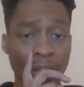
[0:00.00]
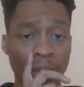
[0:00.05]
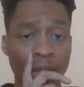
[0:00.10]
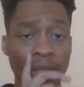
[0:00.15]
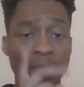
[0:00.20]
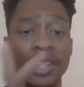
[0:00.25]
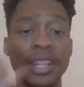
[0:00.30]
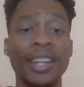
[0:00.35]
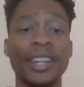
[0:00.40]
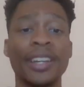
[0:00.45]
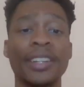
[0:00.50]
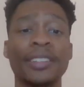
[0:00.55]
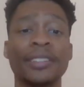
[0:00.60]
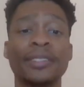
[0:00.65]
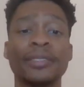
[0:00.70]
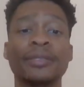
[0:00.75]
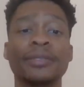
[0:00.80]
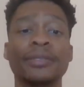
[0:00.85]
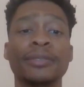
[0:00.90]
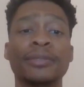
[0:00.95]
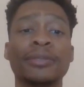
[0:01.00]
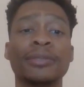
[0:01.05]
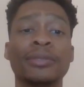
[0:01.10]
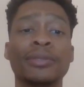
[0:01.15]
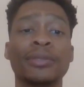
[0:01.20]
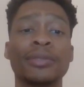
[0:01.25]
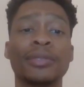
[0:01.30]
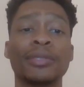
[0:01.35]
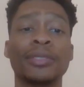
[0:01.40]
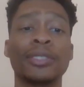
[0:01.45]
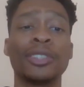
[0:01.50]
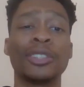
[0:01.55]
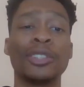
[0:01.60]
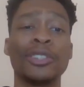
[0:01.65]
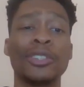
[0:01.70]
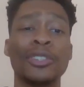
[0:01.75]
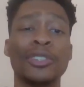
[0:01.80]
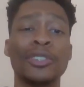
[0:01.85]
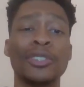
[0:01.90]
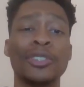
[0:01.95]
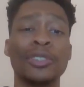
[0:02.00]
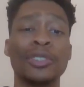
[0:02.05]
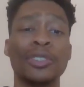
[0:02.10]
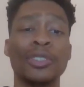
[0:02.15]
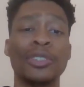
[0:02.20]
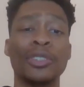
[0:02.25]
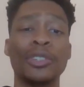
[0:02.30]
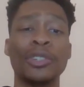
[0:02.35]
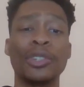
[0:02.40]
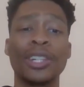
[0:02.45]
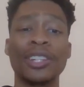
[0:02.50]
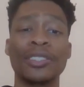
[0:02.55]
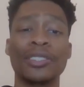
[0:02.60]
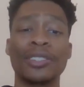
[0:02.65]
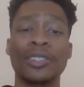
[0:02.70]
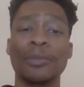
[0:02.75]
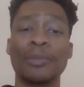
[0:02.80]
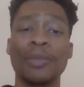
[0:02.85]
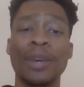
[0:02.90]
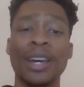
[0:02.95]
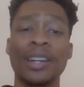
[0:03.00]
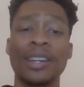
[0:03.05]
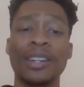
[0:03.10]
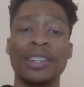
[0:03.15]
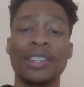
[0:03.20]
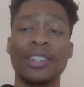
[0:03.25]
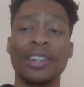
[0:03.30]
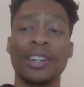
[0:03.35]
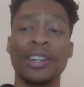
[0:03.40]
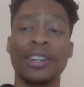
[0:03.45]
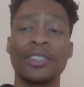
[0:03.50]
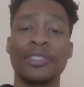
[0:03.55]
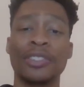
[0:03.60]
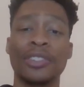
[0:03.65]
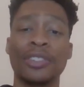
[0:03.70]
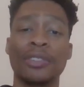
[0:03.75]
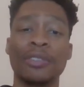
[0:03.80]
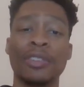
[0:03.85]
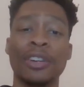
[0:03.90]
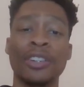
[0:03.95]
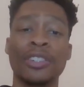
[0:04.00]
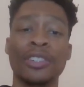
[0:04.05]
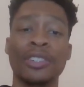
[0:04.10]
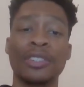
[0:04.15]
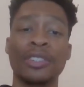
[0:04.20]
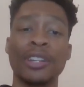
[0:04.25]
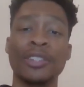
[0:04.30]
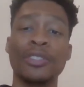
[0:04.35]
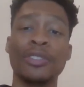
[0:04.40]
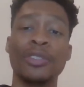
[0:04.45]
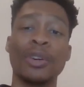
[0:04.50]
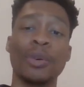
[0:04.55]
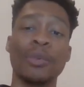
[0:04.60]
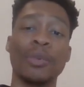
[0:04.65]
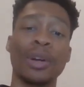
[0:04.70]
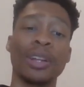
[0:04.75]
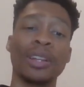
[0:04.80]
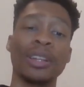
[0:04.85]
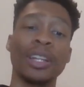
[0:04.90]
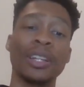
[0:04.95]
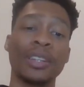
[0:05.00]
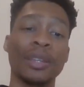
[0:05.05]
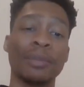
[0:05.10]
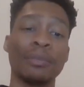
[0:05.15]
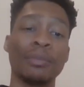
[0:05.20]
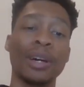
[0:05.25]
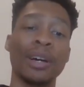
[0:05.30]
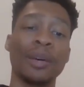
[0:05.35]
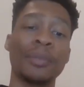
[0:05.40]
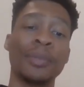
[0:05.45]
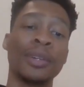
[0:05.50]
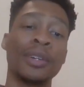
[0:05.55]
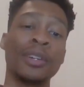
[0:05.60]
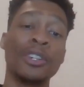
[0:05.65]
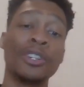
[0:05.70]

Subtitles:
Then you get so mad at the younger generation that you don't want to lift them up.